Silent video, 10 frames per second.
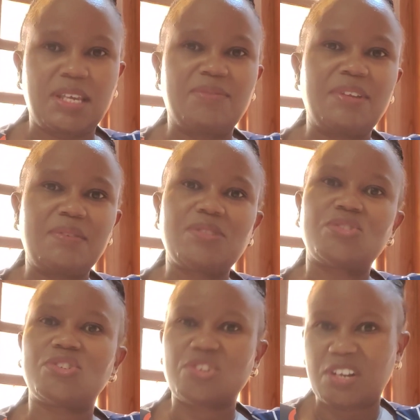even if
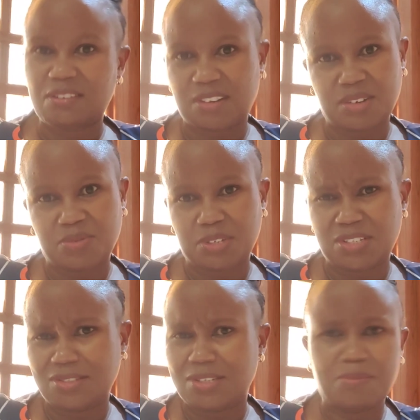it's not your love
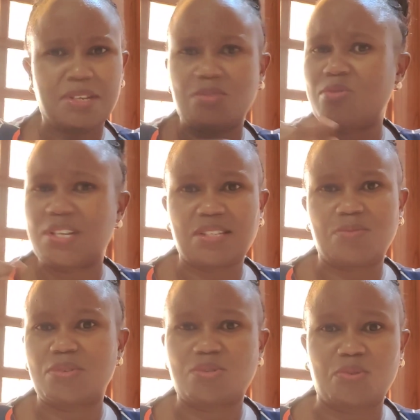language, I mean, who
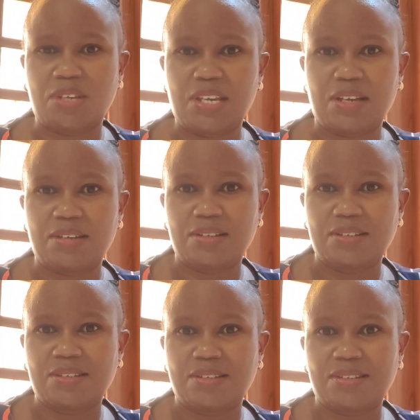doesn't want to hear
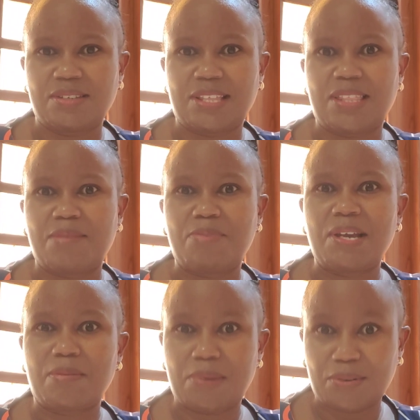that they're
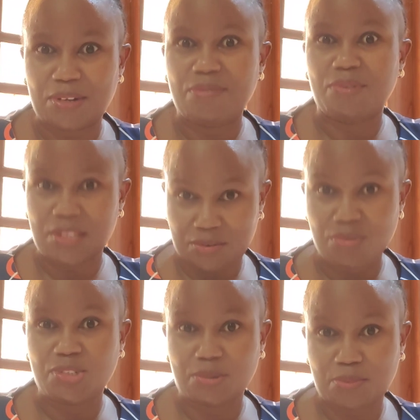being applauded for the
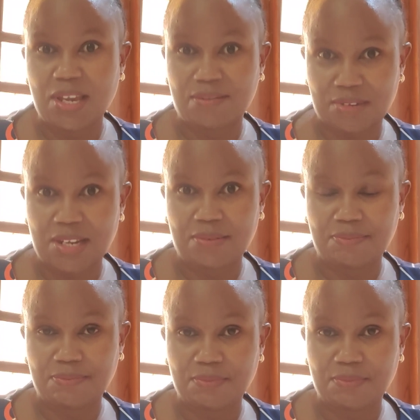good job they have done